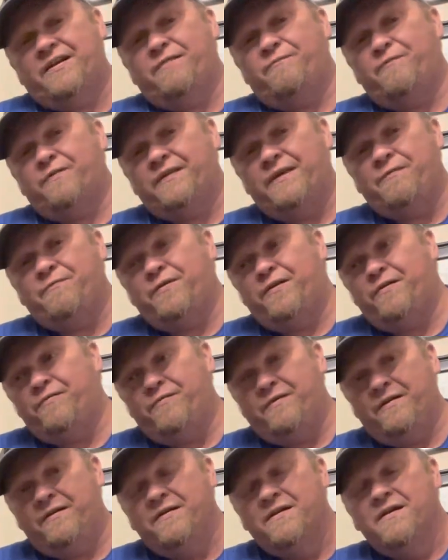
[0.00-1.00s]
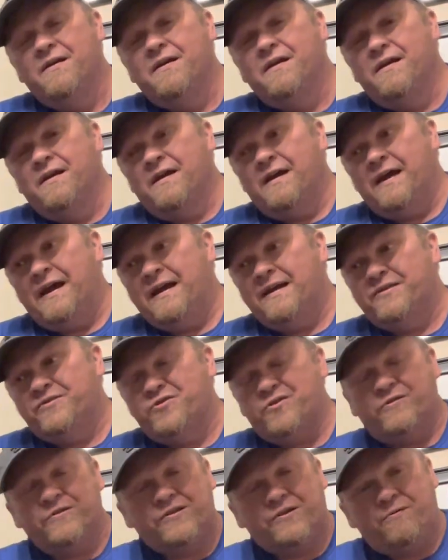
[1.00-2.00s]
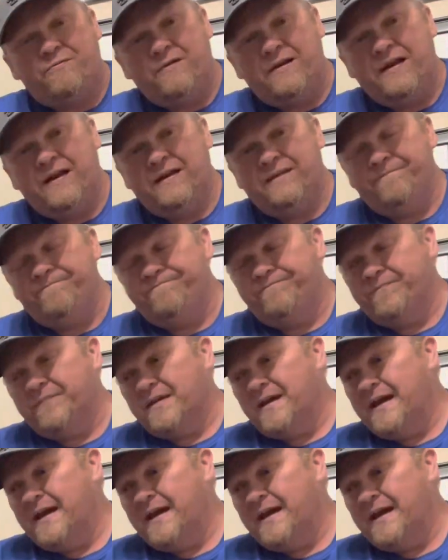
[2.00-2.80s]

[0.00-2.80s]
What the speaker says: in what they were doing. And George quitting,